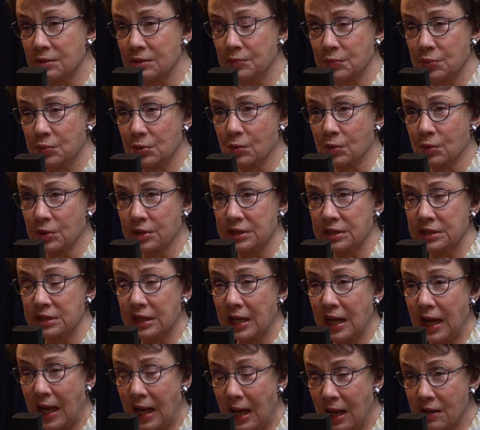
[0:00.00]
important to
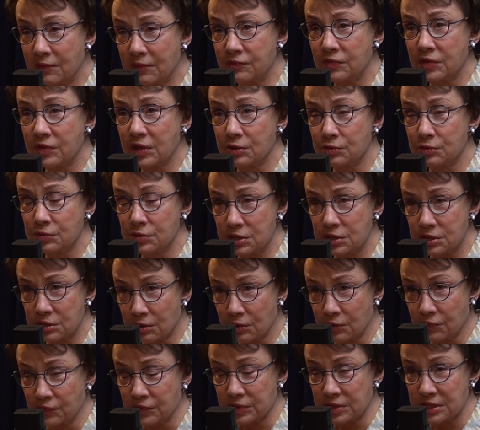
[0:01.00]
have those
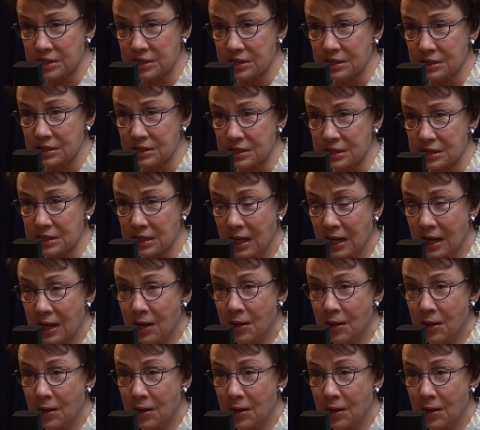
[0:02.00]
services.